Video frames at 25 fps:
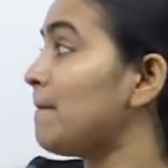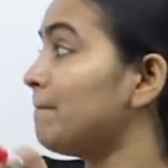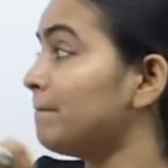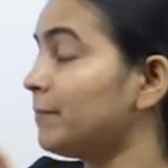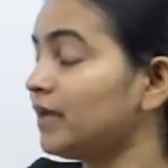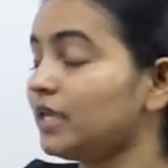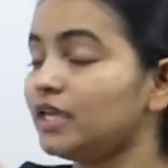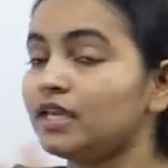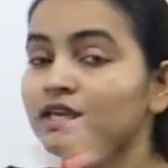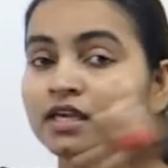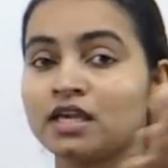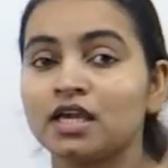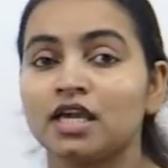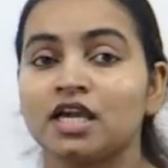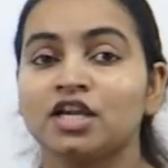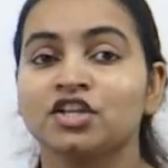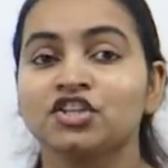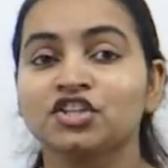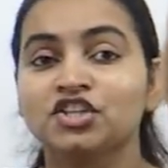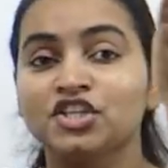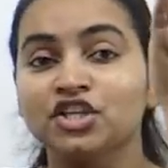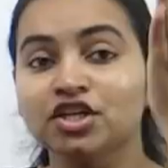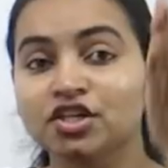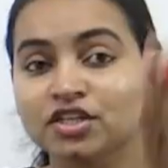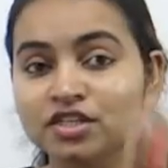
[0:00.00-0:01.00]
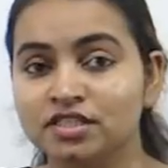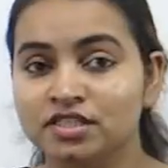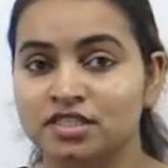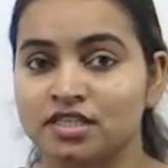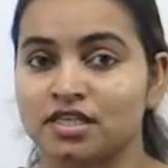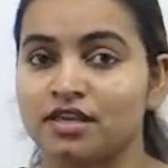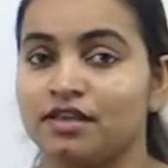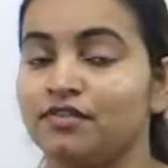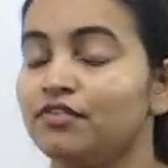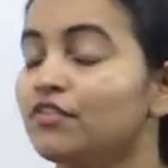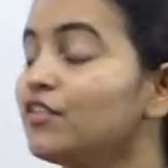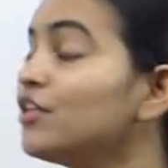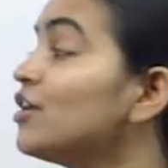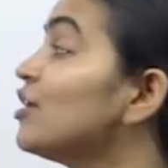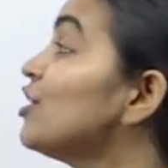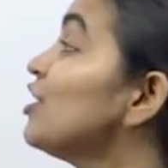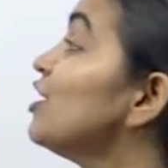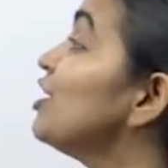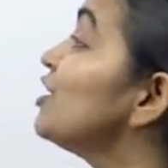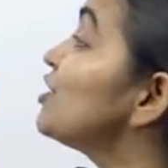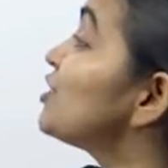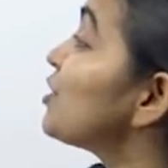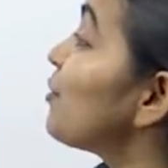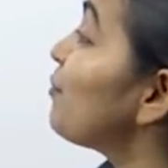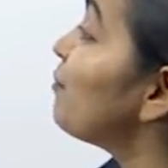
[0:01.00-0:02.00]
being in unison.
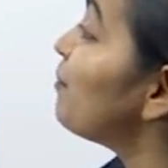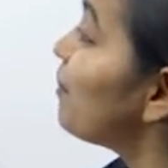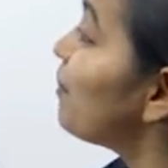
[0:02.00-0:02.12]
So